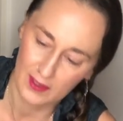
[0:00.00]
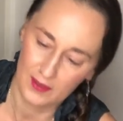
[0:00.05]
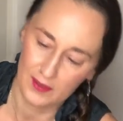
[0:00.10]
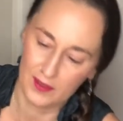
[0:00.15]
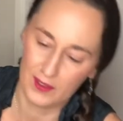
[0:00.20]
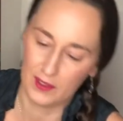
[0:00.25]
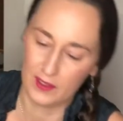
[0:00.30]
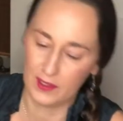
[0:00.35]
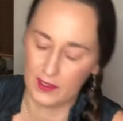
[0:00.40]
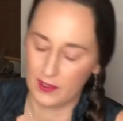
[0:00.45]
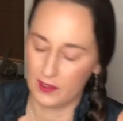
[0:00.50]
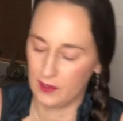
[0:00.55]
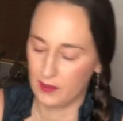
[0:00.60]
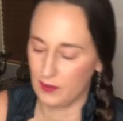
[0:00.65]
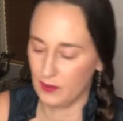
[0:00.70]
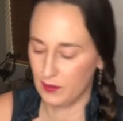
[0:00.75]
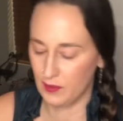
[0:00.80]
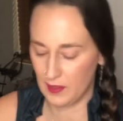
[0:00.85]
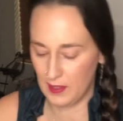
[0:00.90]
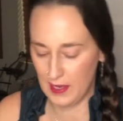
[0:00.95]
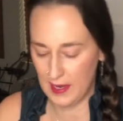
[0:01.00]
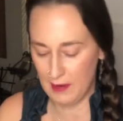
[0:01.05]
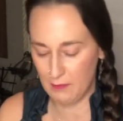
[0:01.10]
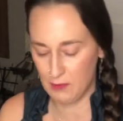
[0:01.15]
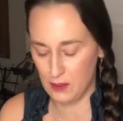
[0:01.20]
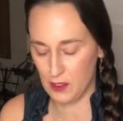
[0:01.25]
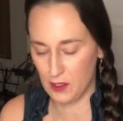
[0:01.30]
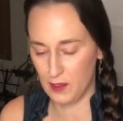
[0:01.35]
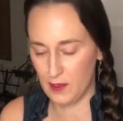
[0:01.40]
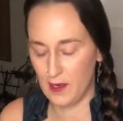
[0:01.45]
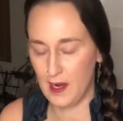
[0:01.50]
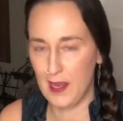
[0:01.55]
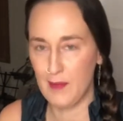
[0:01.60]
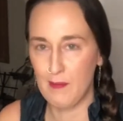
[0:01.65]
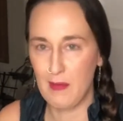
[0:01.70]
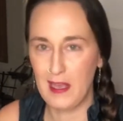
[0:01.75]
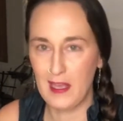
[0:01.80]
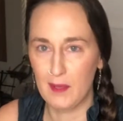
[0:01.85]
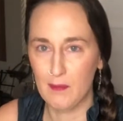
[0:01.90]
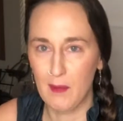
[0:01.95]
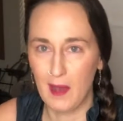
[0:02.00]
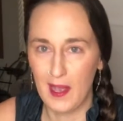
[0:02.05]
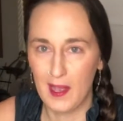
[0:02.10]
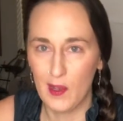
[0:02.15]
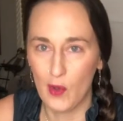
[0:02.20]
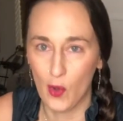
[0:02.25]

the after I make my